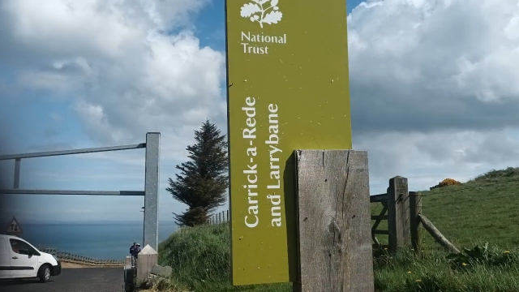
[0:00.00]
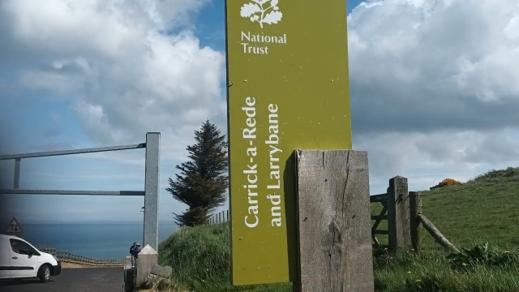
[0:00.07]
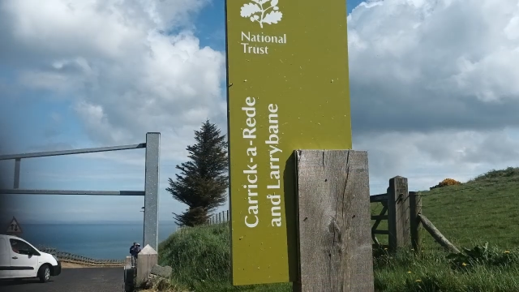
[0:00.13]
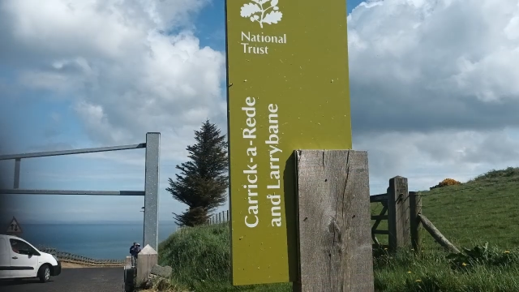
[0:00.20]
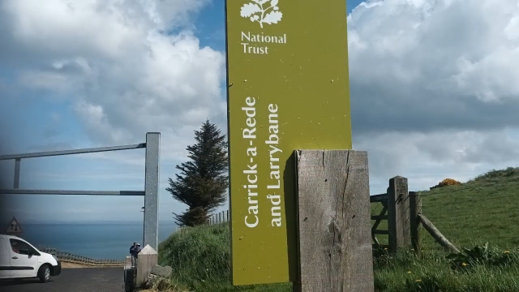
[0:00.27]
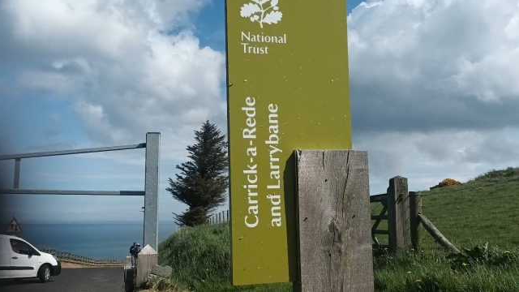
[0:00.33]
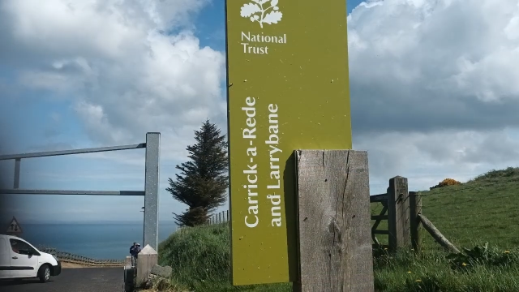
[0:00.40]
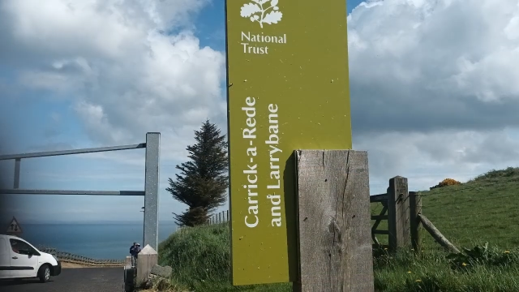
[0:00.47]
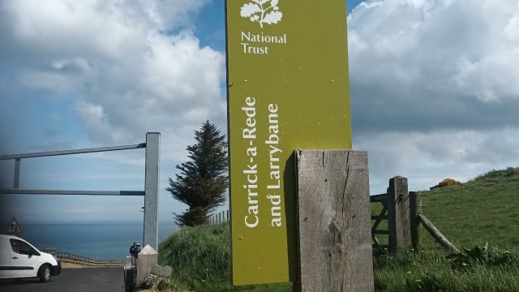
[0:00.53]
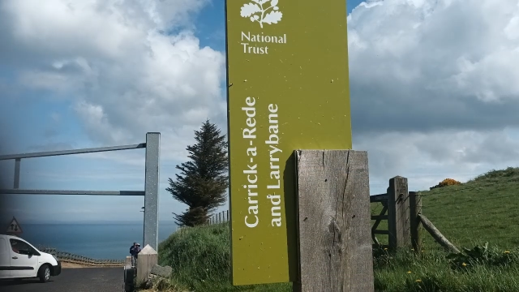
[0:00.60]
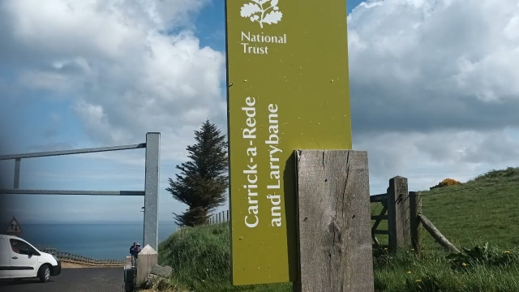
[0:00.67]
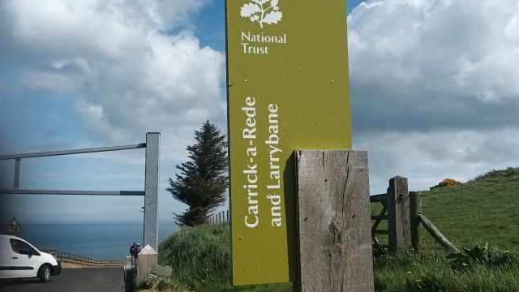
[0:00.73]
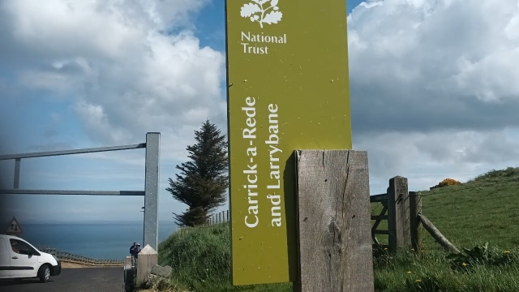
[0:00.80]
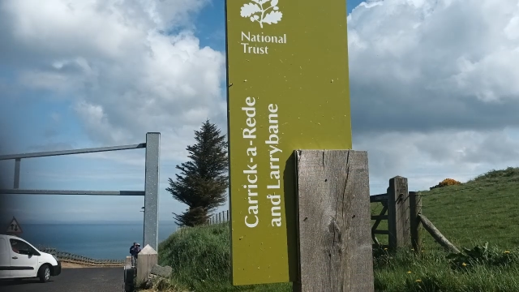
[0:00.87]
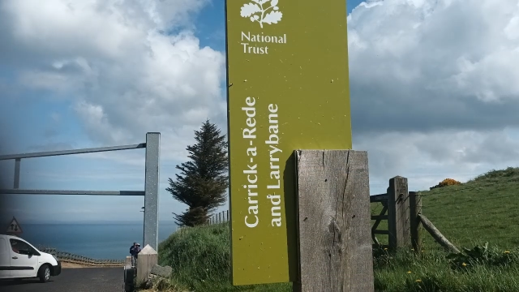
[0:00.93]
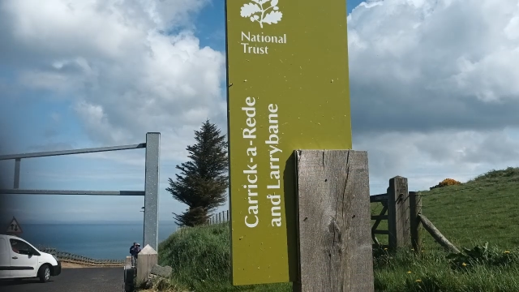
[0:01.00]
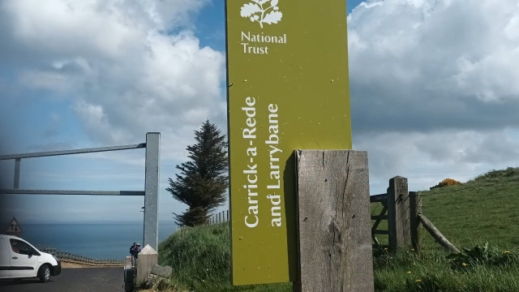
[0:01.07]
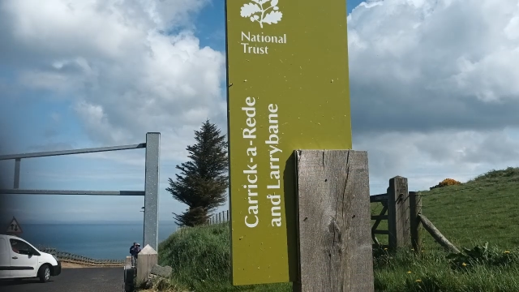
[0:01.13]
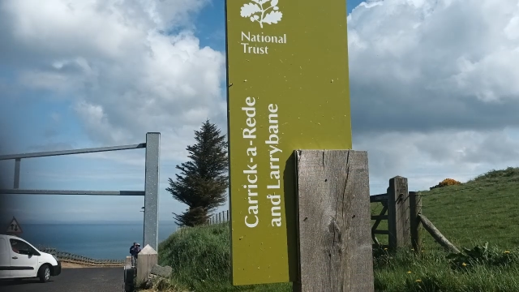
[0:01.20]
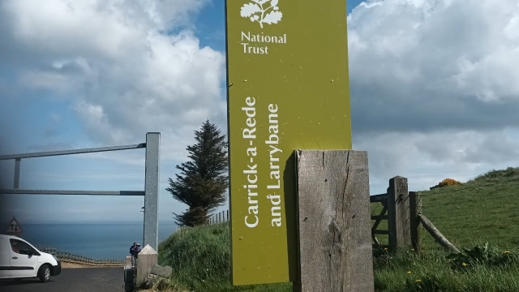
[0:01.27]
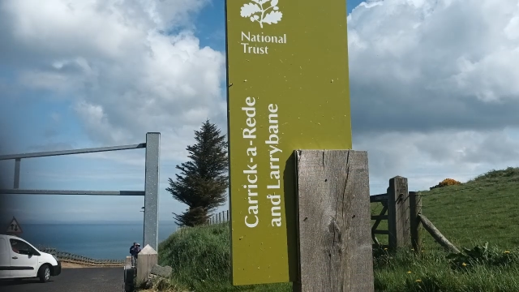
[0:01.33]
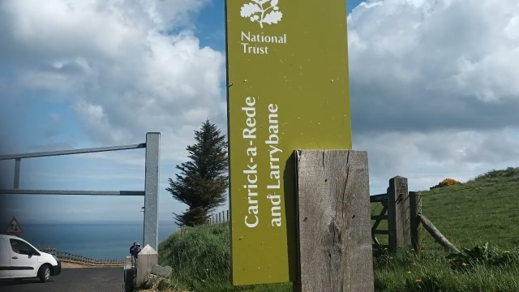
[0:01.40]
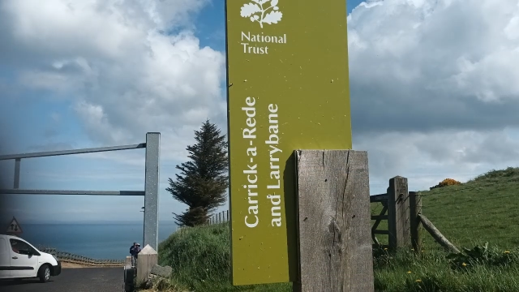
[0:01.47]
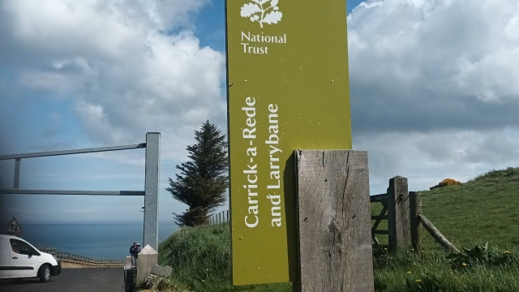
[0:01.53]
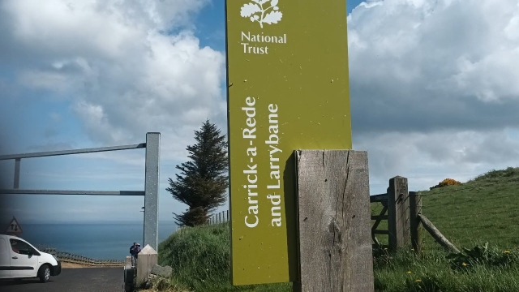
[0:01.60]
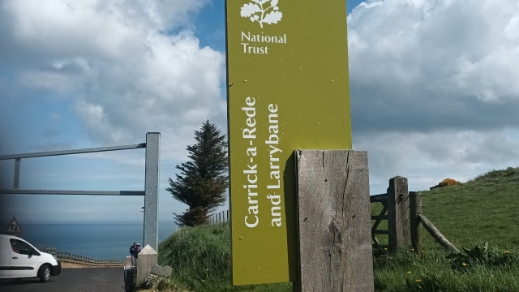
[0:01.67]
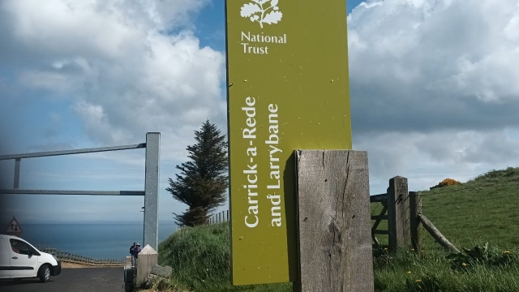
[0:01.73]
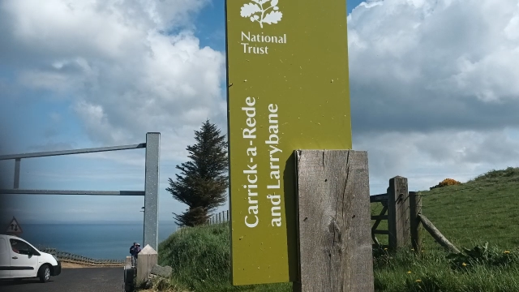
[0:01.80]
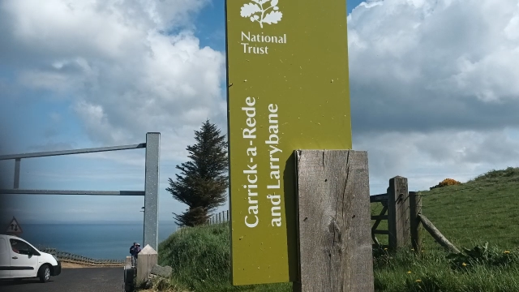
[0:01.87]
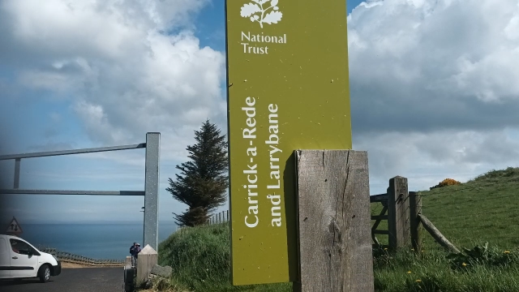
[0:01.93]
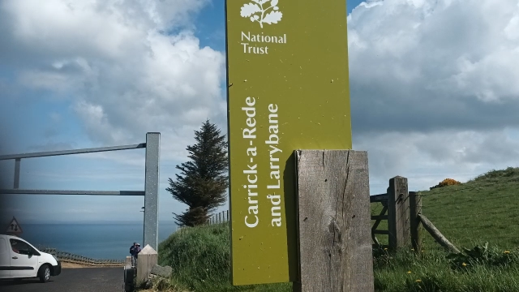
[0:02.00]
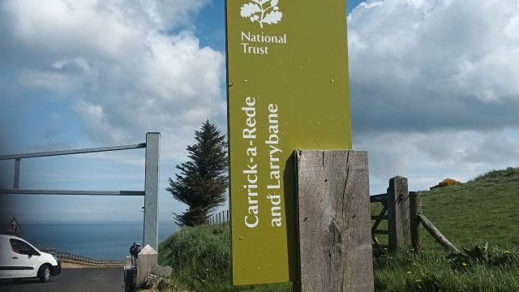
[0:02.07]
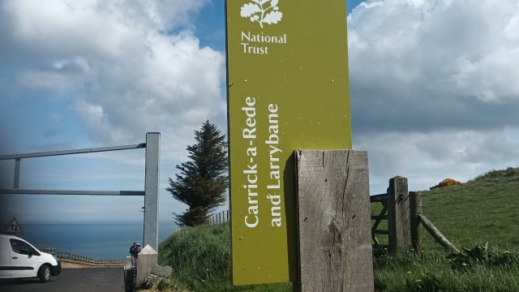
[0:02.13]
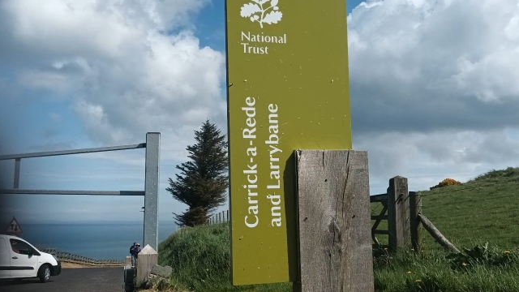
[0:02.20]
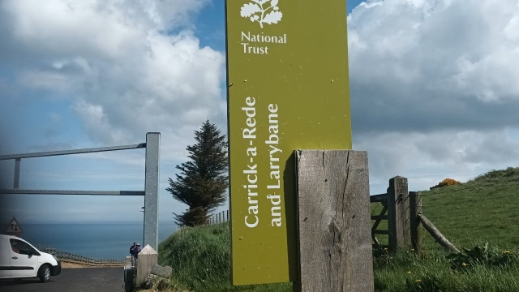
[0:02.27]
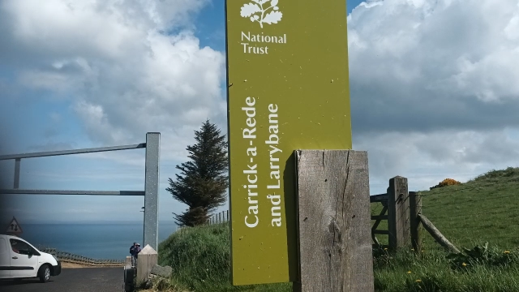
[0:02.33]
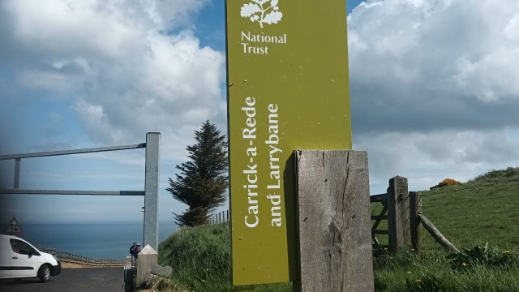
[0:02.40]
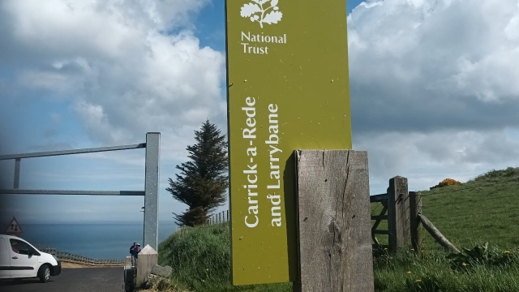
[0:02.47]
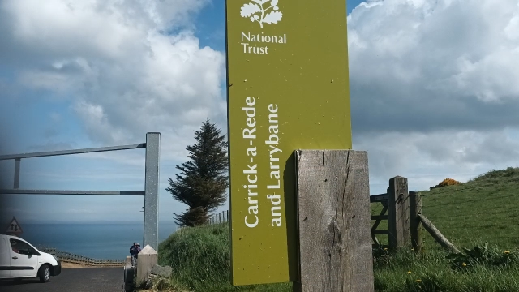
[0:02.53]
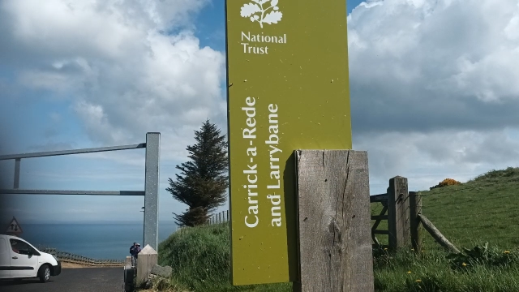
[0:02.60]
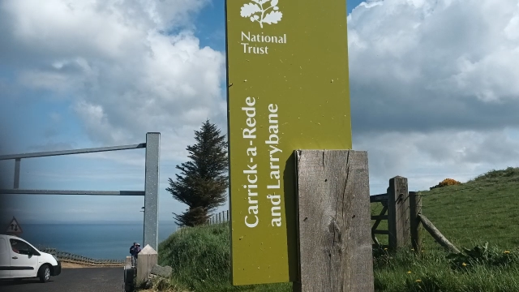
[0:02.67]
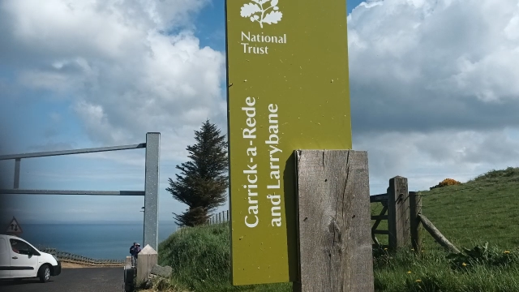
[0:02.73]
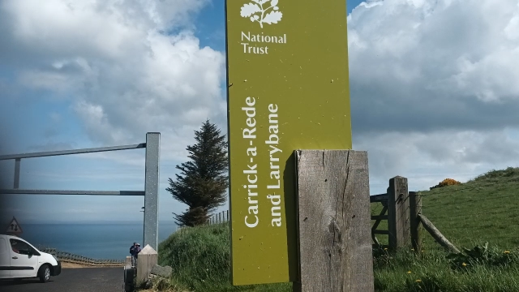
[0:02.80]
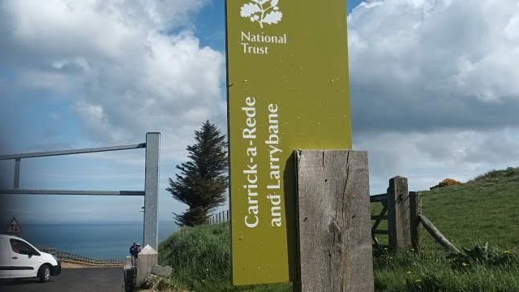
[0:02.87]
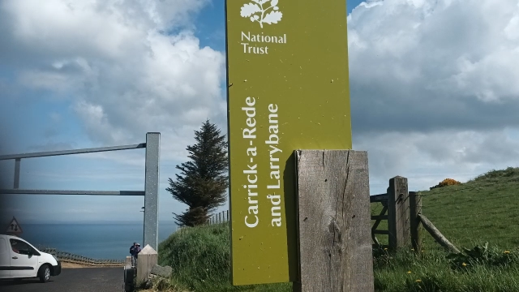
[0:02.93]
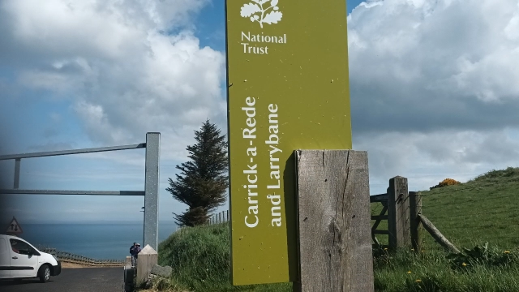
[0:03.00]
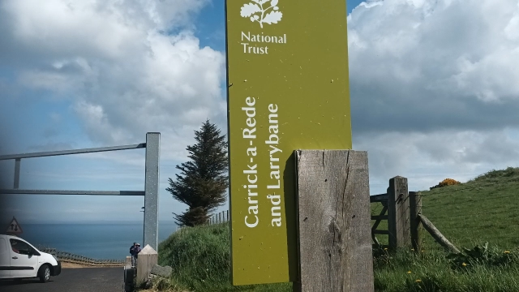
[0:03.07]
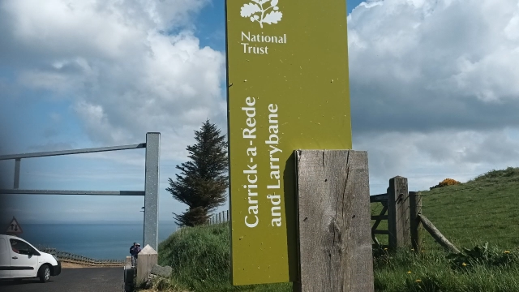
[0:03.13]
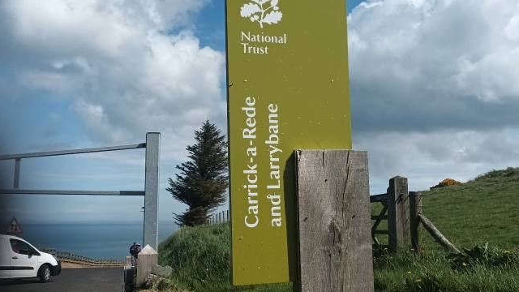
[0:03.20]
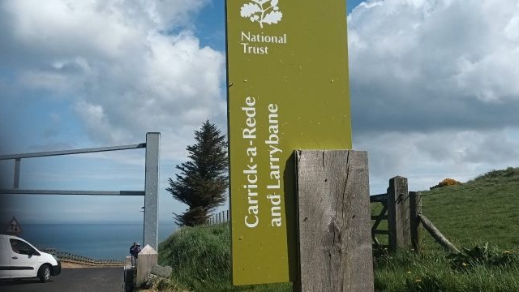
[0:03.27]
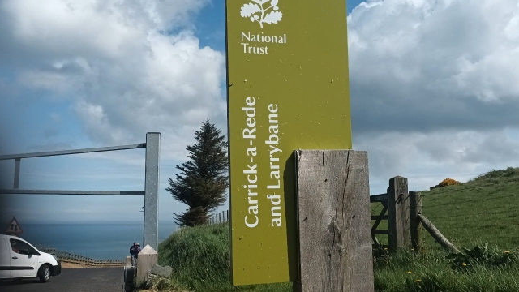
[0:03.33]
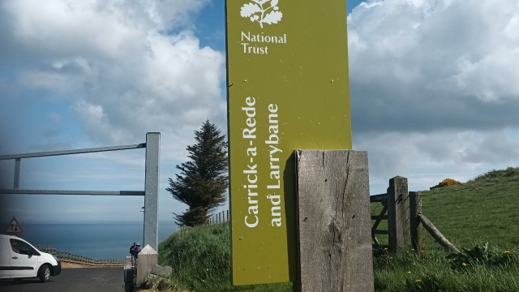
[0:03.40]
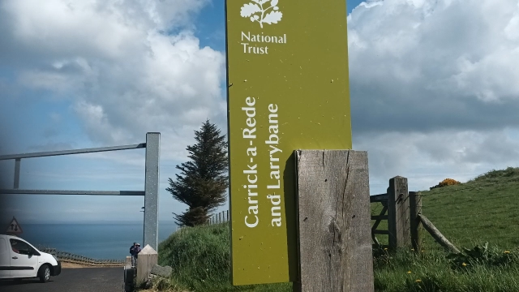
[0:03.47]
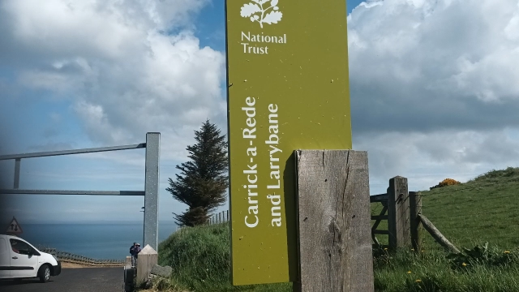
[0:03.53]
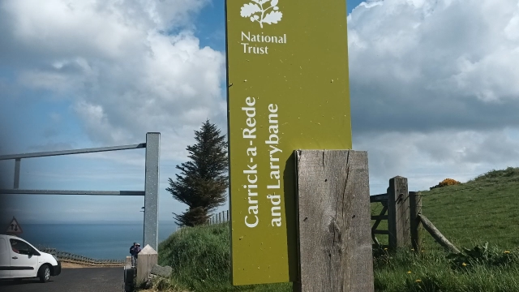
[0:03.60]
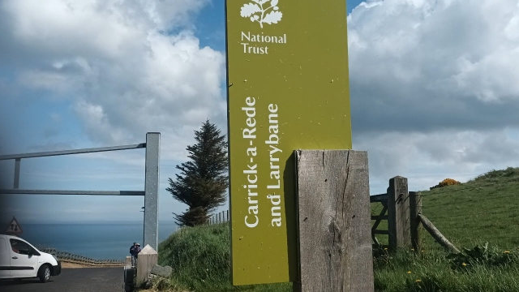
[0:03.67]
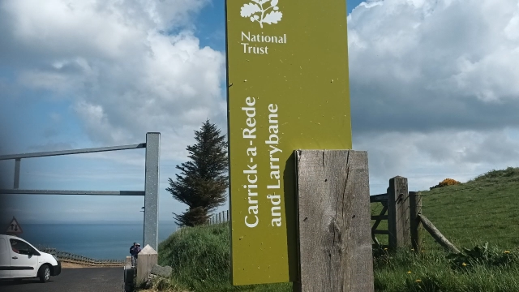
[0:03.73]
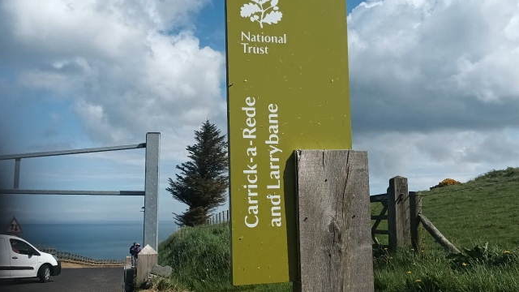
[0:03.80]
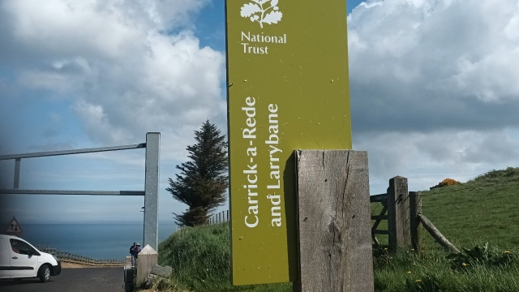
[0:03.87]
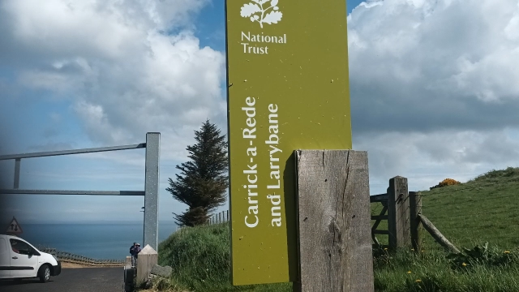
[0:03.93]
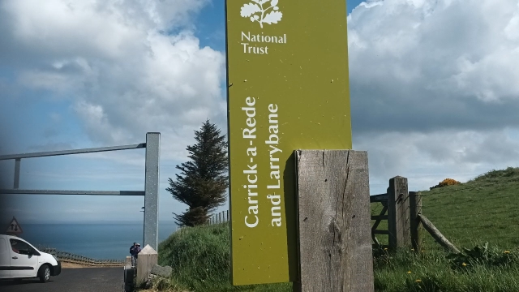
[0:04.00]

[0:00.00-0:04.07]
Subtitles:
[unreadable: no face in view]